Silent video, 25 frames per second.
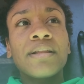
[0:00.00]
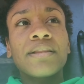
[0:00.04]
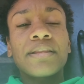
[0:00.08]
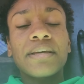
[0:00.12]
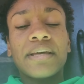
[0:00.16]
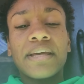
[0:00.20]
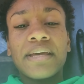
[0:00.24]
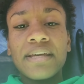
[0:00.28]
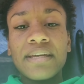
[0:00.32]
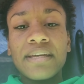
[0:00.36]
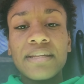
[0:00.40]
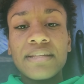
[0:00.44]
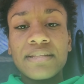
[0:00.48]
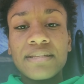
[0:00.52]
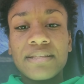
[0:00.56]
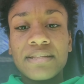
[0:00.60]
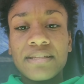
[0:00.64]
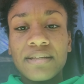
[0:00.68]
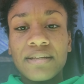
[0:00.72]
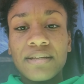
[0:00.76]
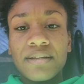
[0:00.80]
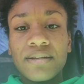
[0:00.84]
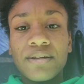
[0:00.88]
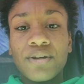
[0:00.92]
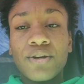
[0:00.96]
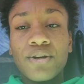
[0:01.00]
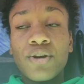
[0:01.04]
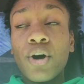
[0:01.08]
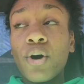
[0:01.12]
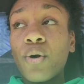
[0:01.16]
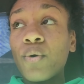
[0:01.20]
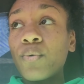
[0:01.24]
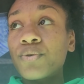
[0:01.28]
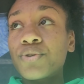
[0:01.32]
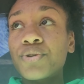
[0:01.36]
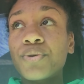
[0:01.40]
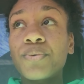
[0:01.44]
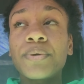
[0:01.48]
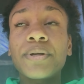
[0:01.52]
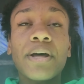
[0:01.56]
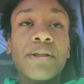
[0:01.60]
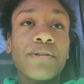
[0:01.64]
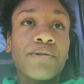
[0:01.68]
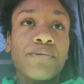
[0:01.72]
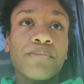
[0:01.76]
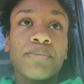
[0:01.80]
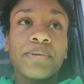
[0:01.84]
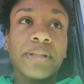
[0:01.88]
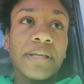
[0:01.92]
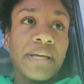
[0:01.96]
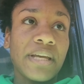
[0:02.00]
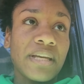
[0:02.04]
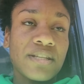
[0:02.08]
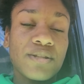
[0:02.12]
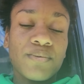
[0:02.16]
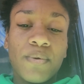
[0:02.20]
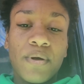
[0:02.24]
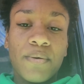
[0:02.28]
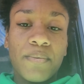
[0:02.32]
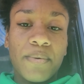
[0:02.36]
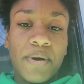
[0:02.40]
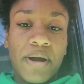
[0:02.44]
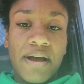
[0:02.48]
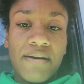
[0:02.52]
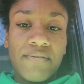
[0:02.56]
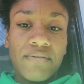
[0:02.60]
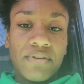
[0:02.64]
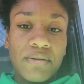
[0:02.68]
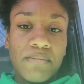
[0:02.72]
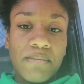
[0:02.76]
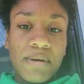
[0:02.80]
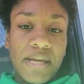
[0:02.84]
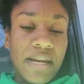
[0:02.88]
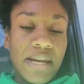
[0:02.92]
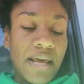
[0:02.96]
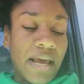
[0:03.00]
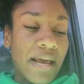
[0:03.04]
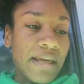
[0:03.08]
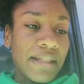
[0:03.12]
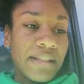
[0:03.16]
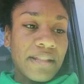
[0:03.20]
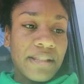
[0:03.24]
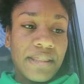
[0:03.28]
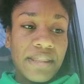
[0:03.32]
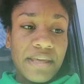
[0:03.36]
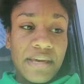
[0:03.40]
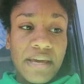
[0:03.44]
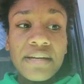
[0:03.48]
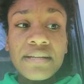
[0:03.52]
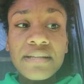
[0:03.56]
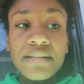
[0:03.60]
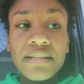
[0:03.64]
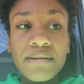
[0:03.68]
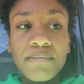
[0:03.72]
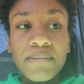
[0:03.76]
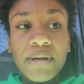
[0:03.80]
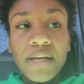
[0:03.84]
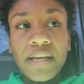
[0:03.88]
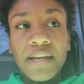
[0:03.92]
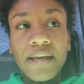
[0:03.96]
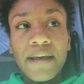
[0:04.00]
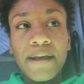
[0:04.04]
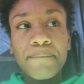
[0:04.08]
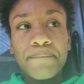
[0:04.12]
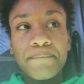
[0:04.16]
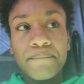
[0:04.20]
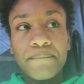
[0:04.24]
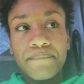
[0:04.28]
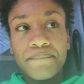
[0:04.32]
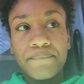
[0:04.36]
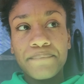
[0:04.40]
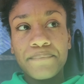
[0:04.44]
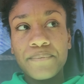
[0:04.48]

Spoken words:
the kids go to another place while we're having the meeting, and at the end of the meeting,